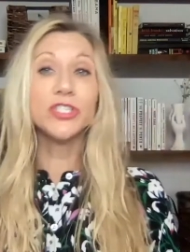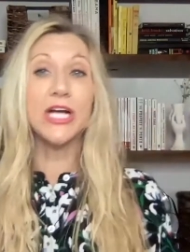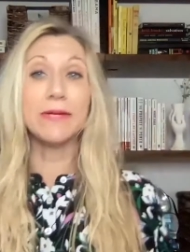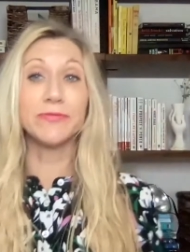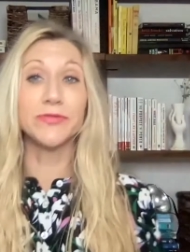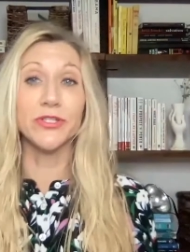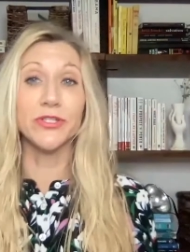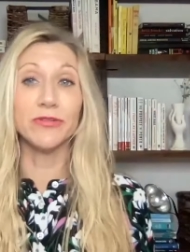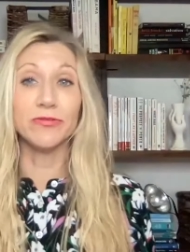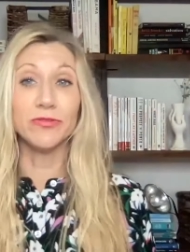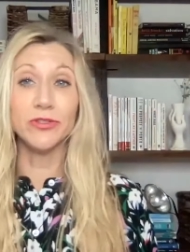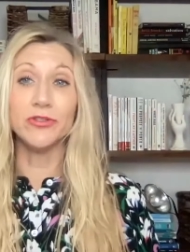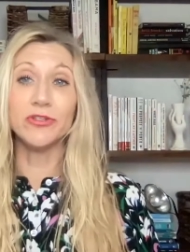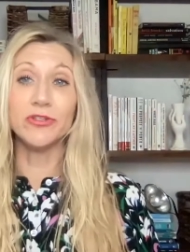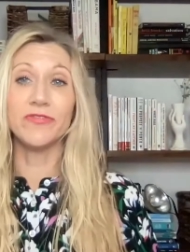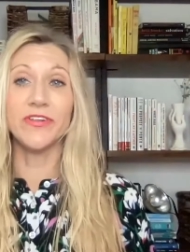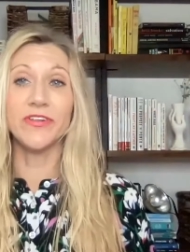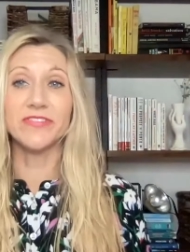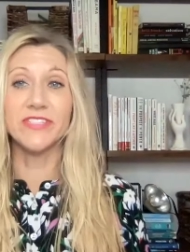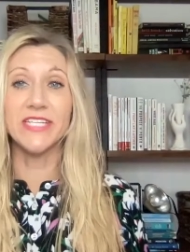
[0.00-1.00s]
chapter of
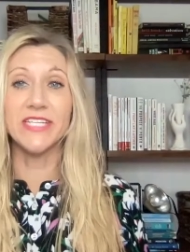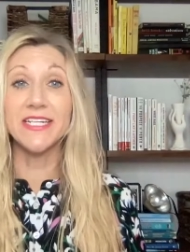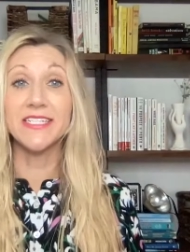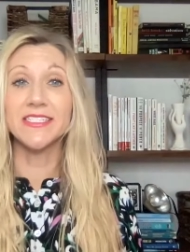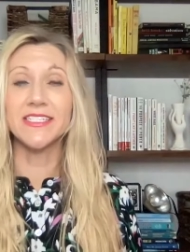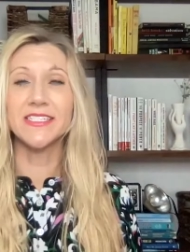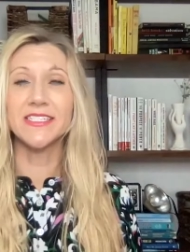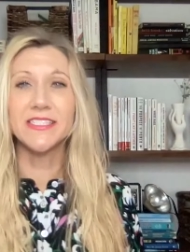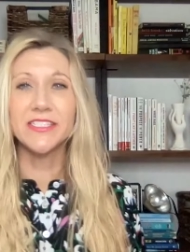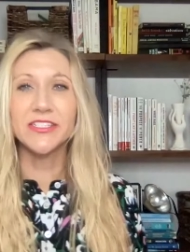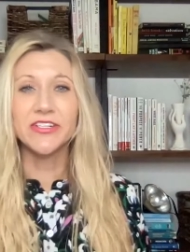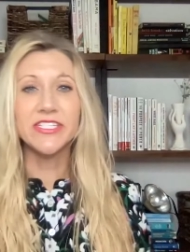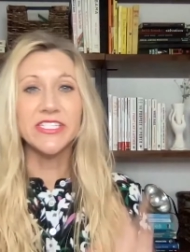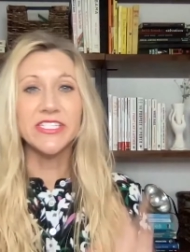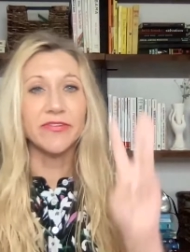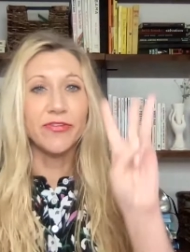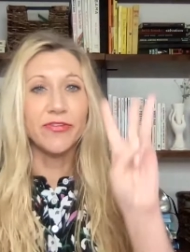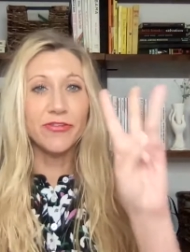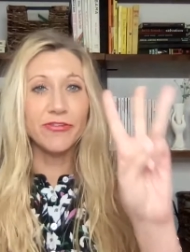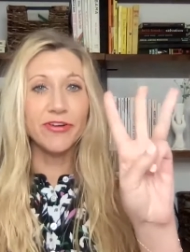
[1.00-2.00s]
Luke 15 is a series
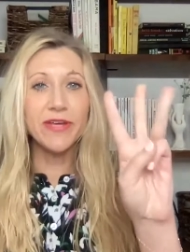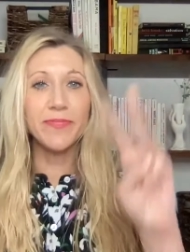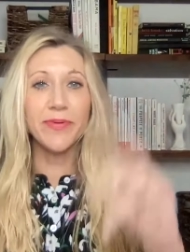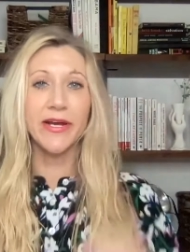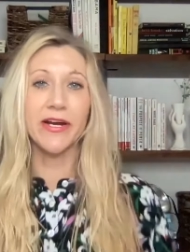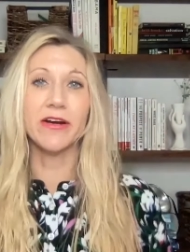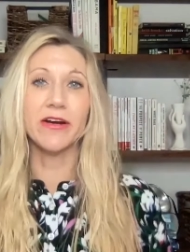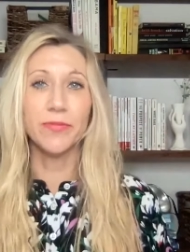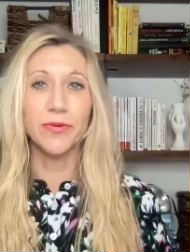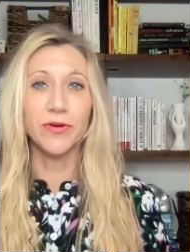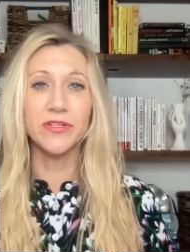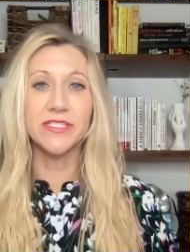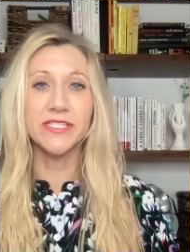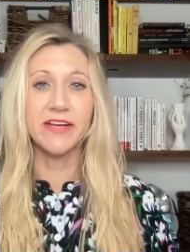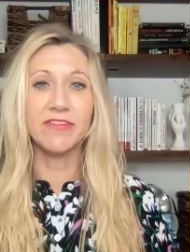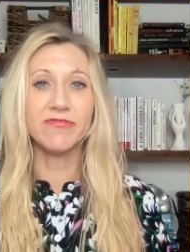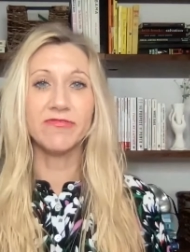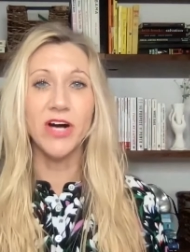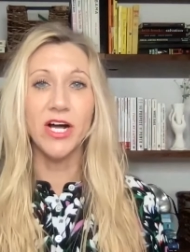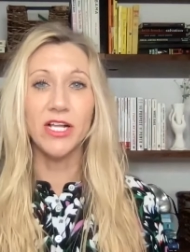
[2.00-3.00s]
of three parables
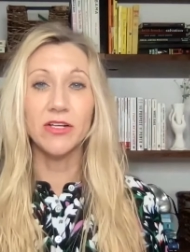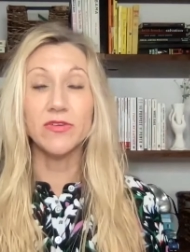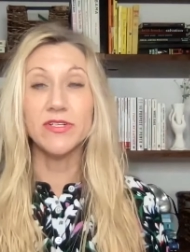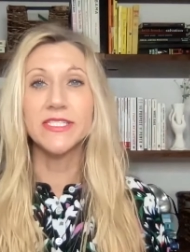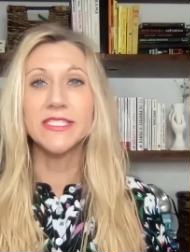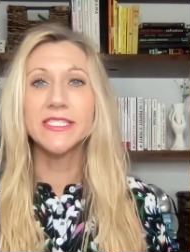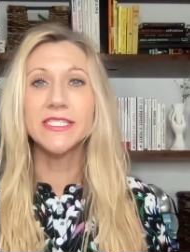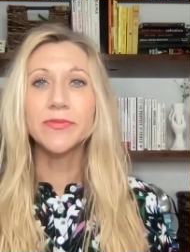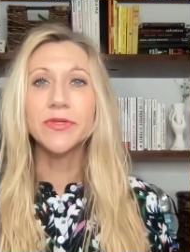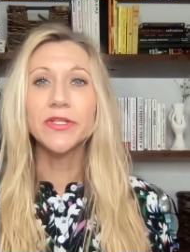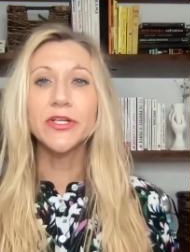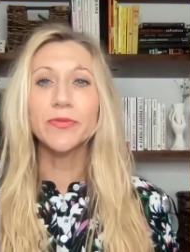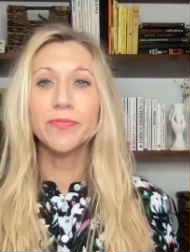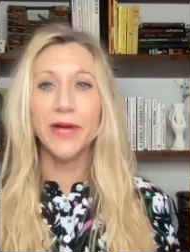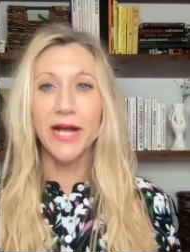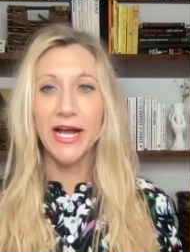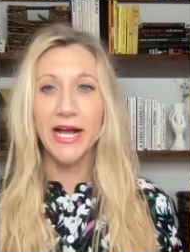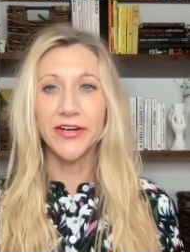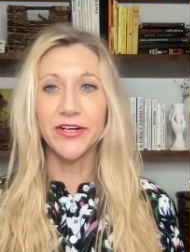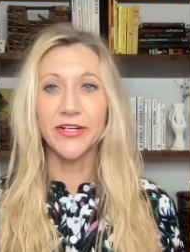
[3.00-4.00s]
that follow a similar
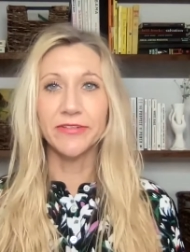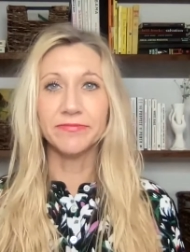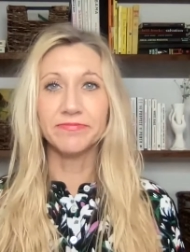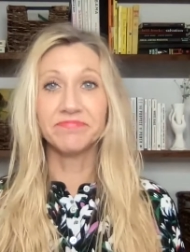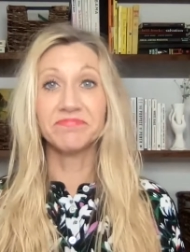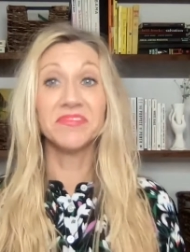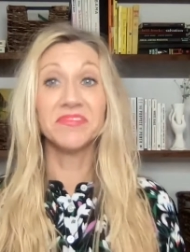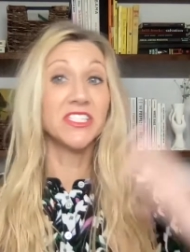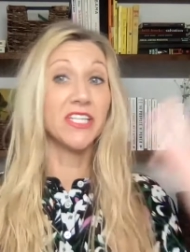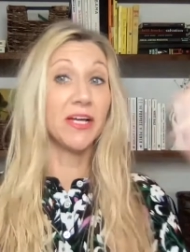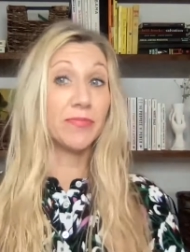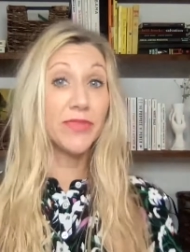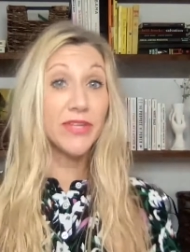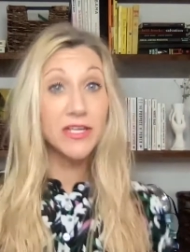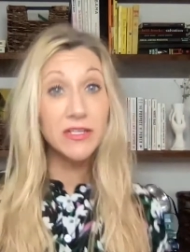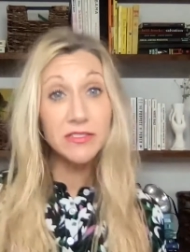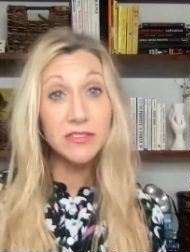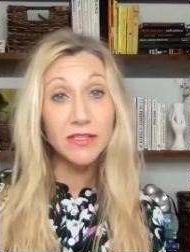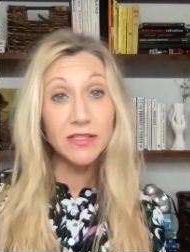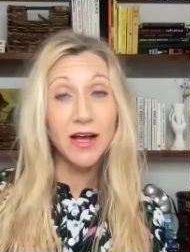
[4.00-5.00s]
pattern.
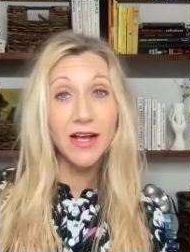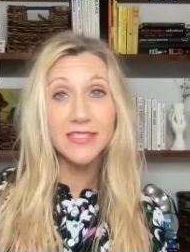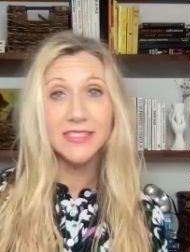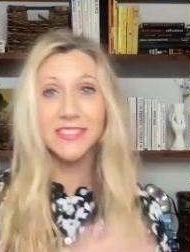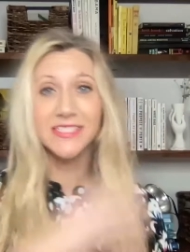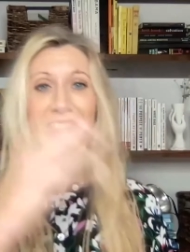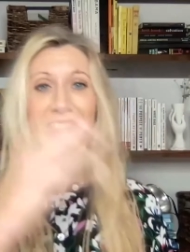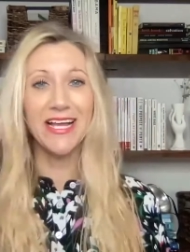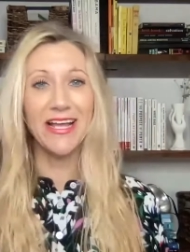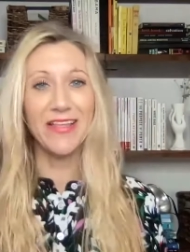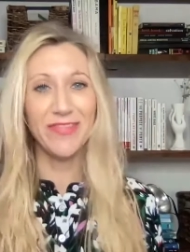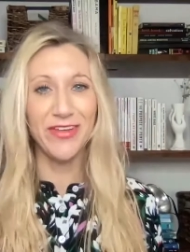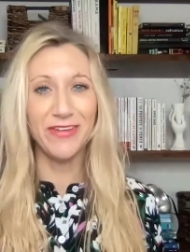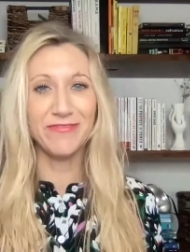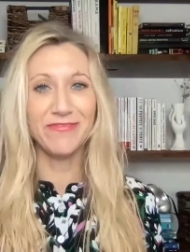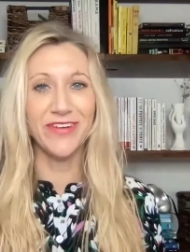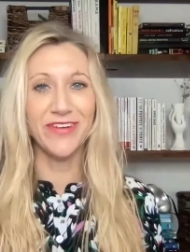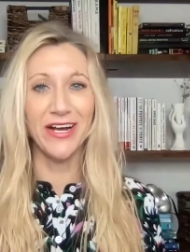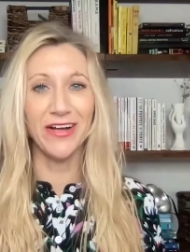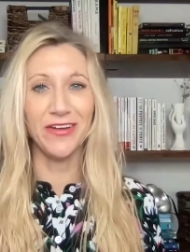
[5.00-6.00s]
Something is lost and
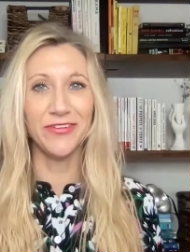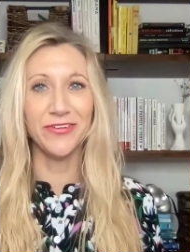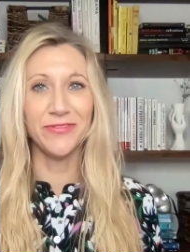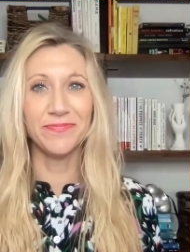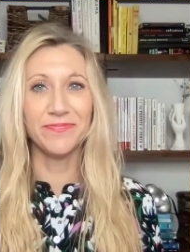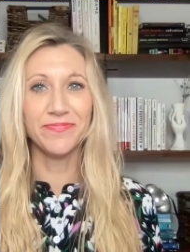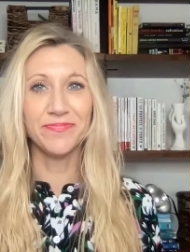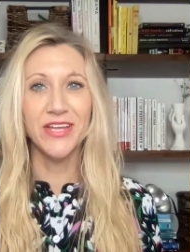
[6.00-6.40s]
then found.